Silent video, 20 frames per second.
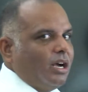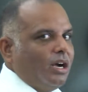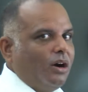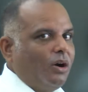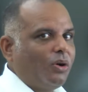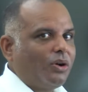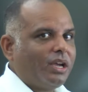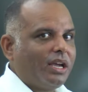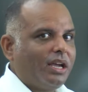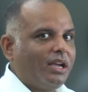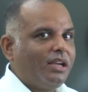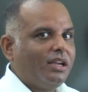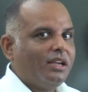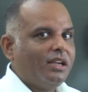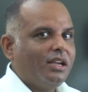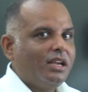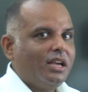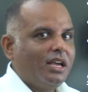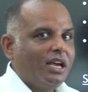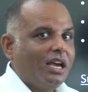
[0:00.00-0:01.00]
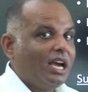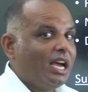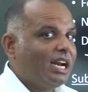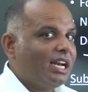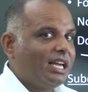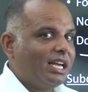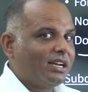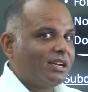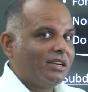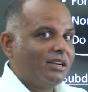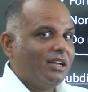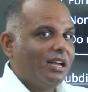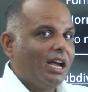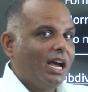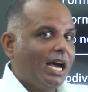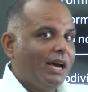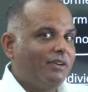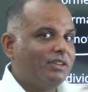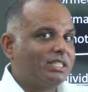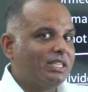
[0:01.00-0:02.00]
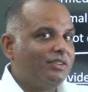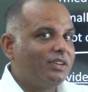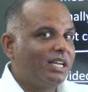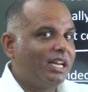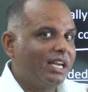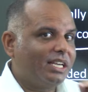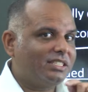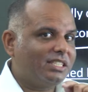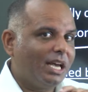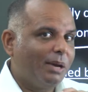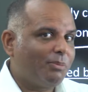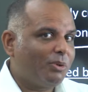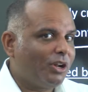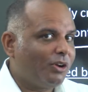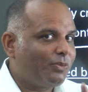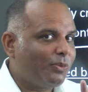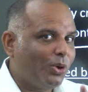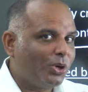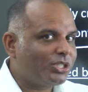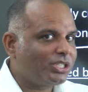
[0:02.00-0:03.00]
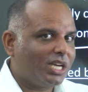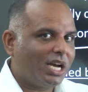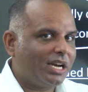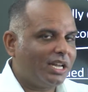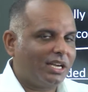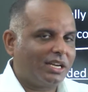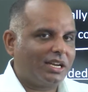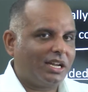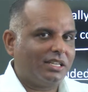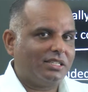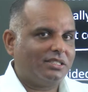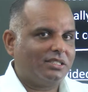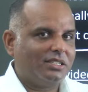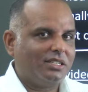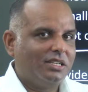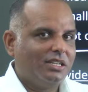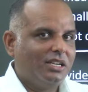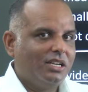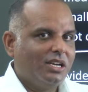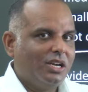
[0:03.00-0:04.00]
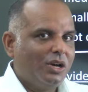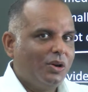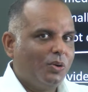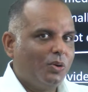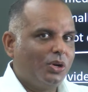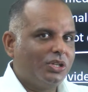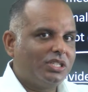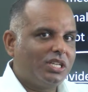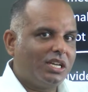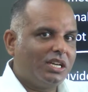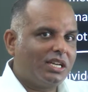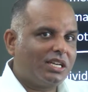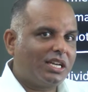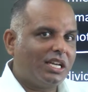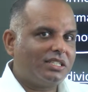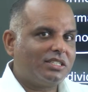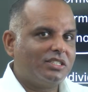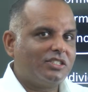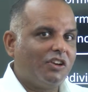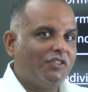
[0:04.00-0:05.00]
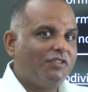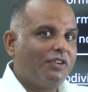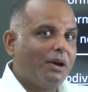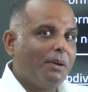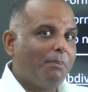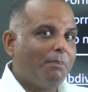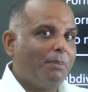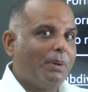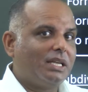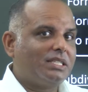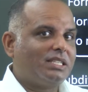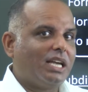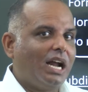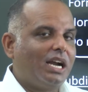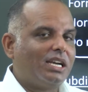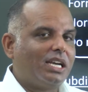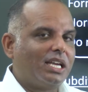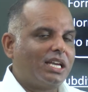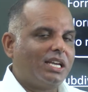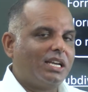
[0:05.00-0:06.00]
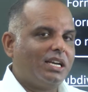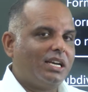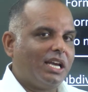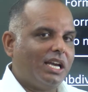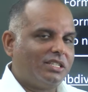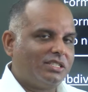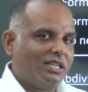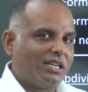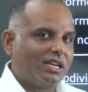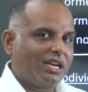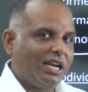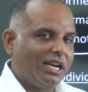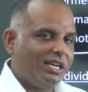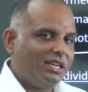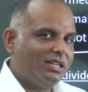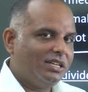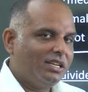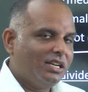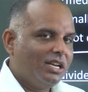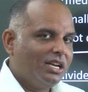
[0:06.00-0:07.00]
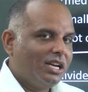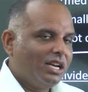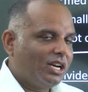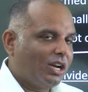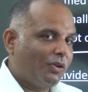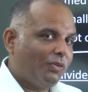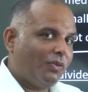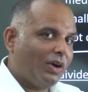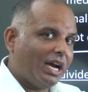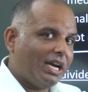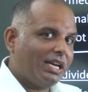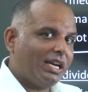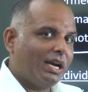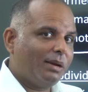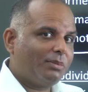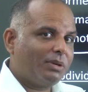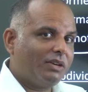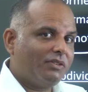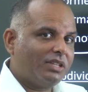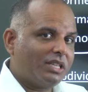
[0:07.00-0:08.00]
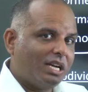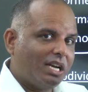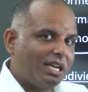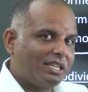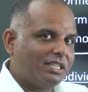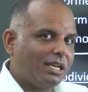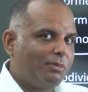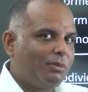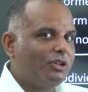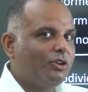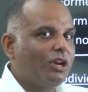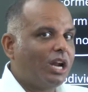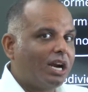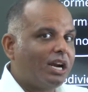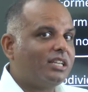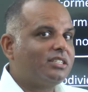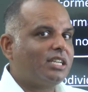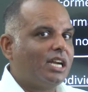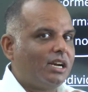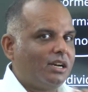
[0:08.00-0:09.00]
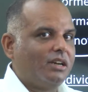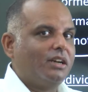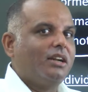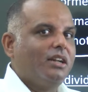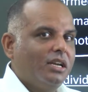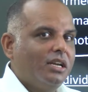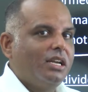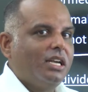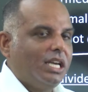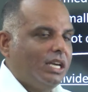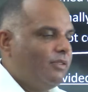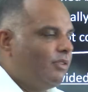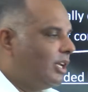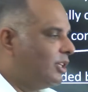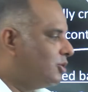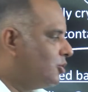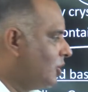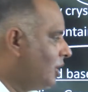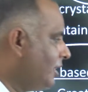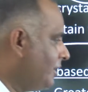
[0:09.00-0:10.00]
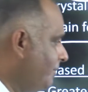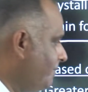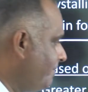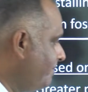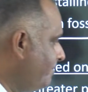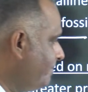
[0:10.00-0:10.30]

Okay, earlier I was giving an example of oceanic crust. Oceanic crust is of basaltic in nature, right? Now why I am giving that example, you will understand eventually.